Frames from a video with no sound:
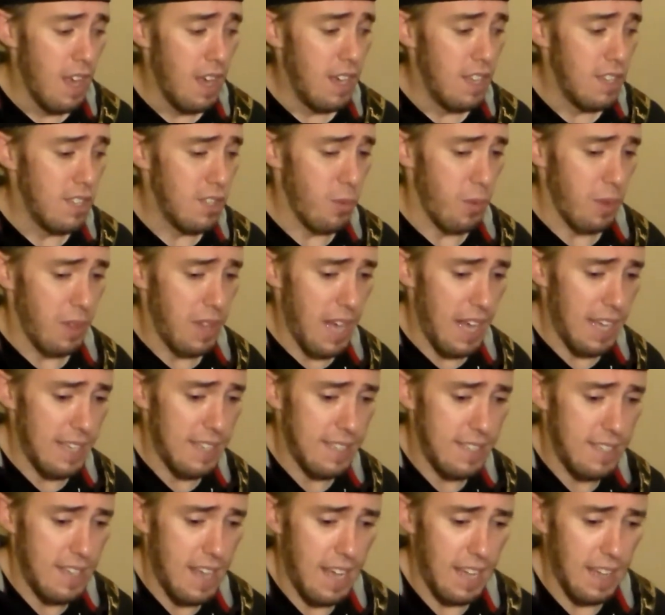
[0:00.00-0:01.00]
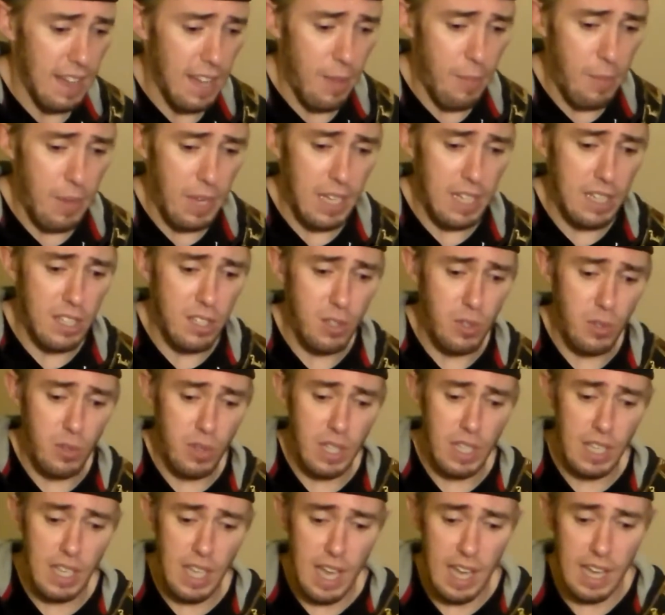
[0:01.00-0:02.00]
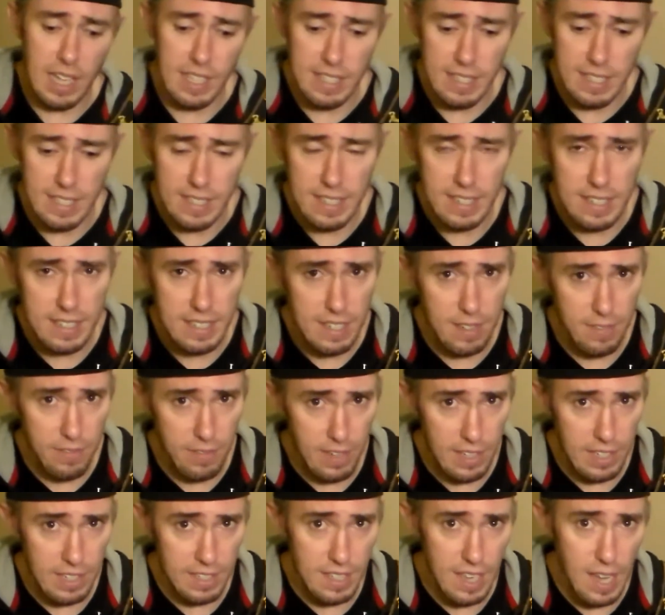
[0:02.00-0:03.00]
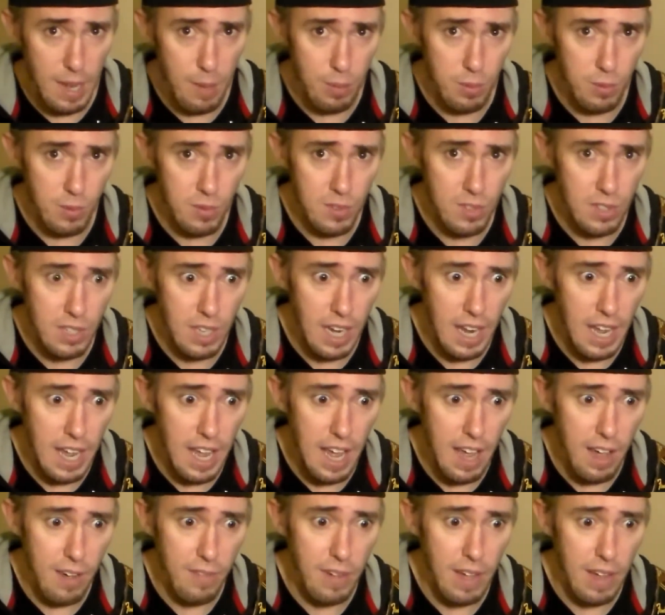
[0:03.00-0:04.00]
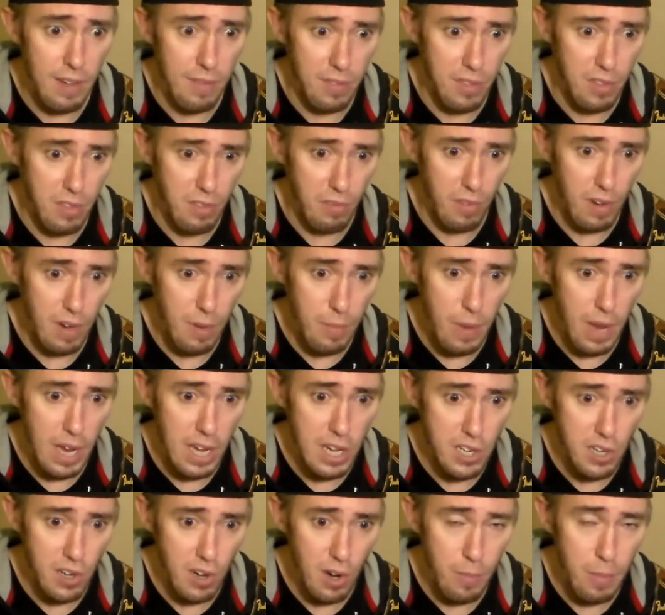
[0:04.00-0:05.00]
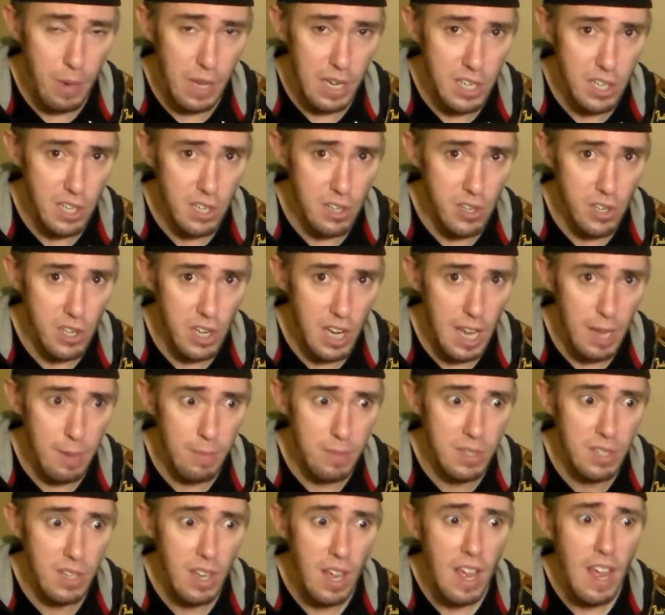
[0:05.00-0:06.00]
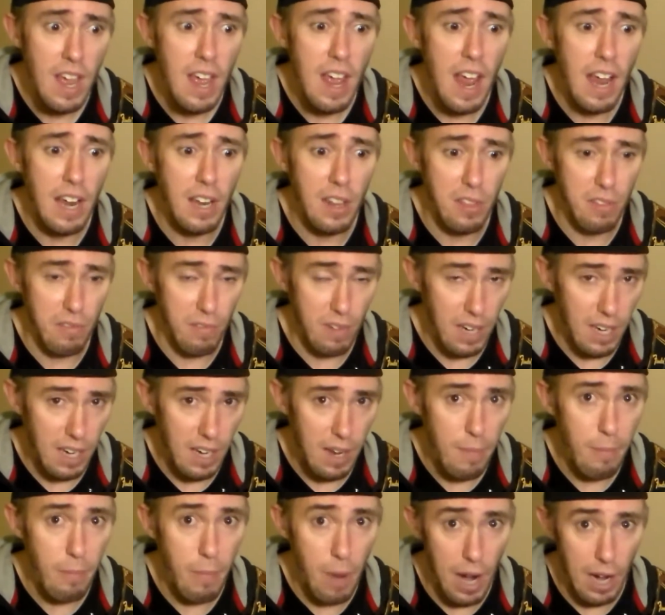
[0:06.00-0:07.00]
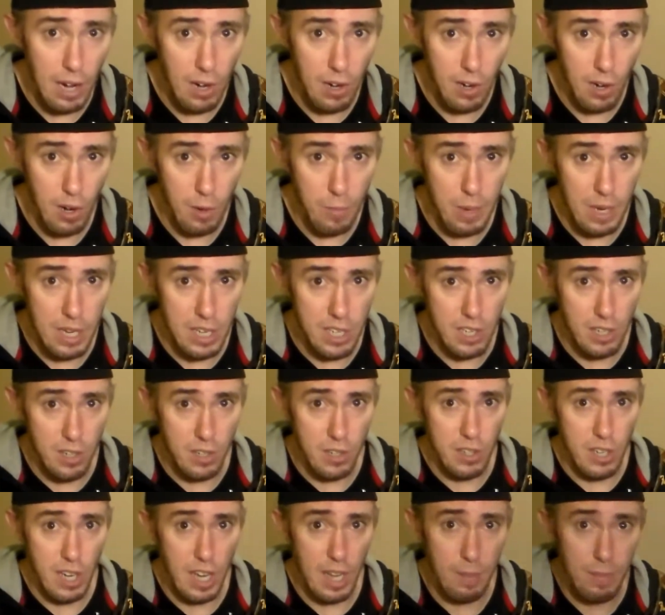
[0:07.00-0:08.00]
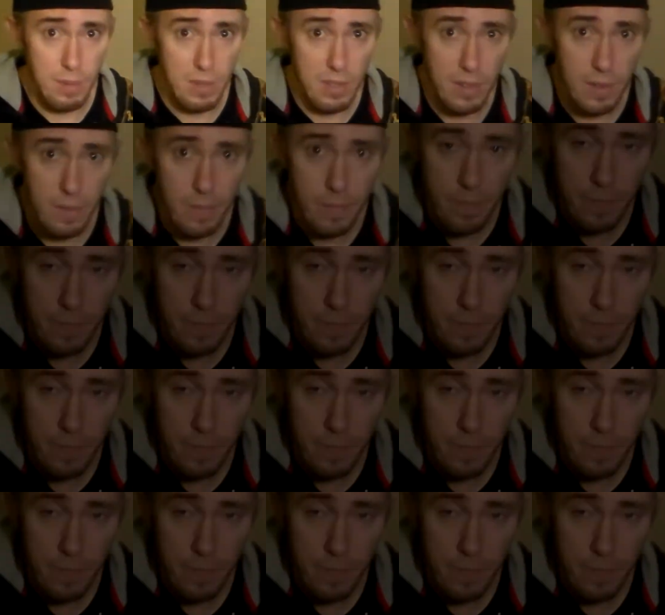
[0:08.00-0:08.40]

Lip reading: so with that said, let me get to the 6 different examples that I have. I have 3 major arpeggio shapes and 3 minor arpeggio shapes.